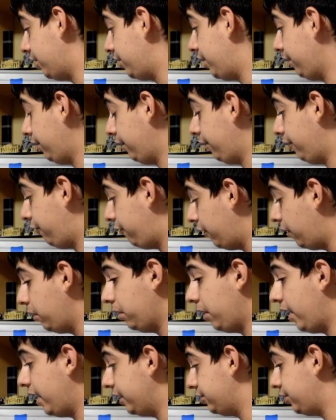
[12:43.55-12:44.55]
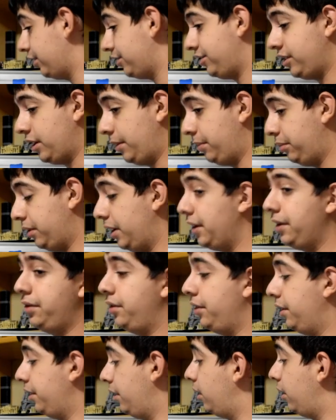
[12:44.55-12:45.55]
different fault lines that
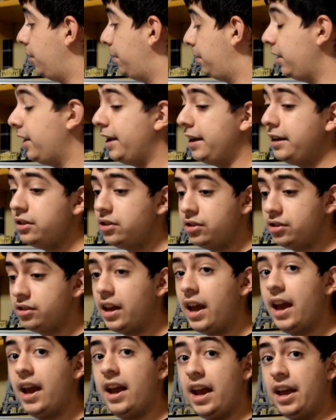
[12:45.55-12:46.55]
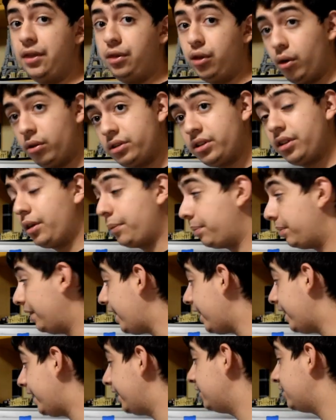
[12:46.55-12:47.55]
separate the plates, and those are the
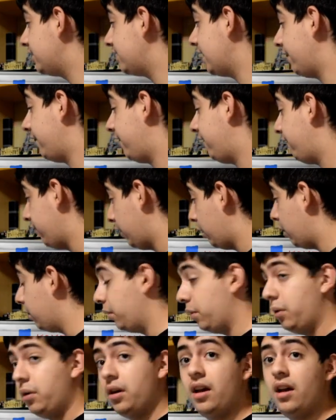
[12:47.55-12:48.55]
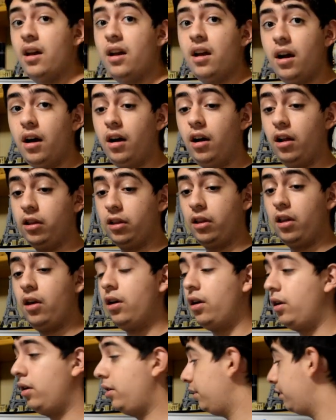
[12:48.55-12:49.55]
plates that float
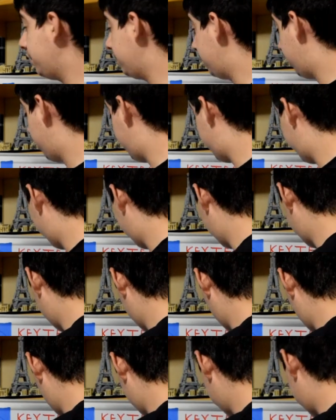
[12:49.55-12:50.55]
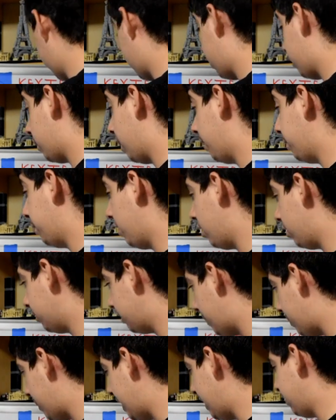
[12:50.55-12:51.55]
along the along the along
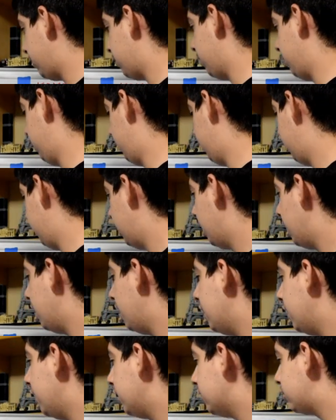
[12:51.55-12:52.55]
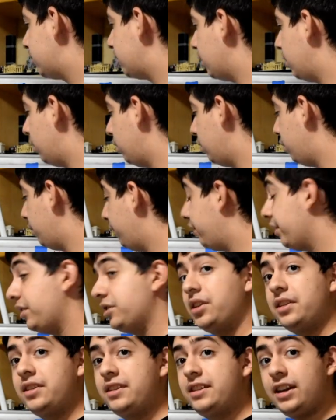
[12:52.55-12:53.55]
the mantle. So
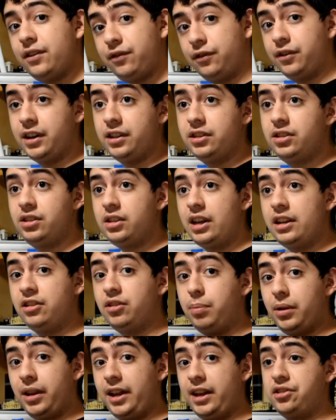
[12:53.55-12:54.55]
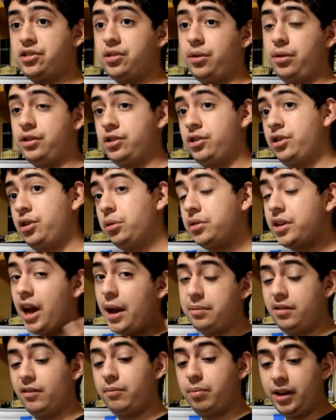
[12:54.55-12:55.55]
there's a difference in plates. So there's two
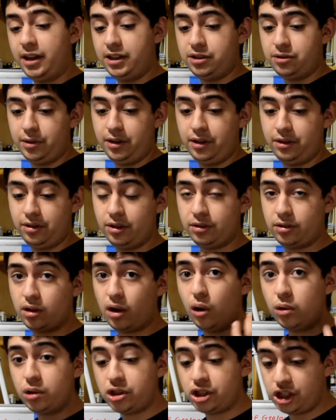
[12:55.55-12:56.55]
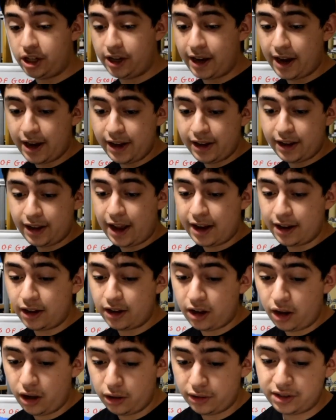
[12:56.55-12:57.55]
types of plates really. There's oceanic and
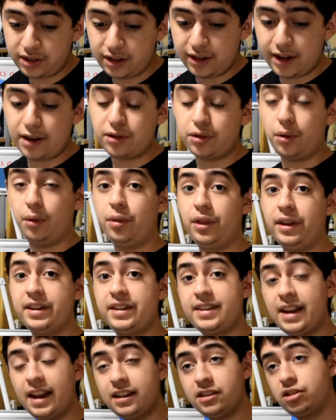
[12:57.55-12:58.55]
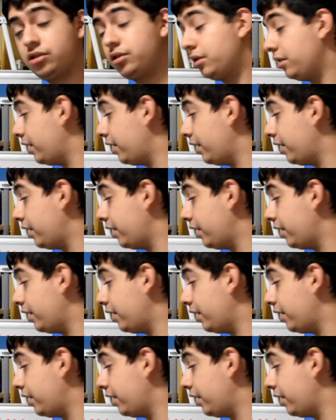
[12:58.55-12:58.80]
continental. The denser,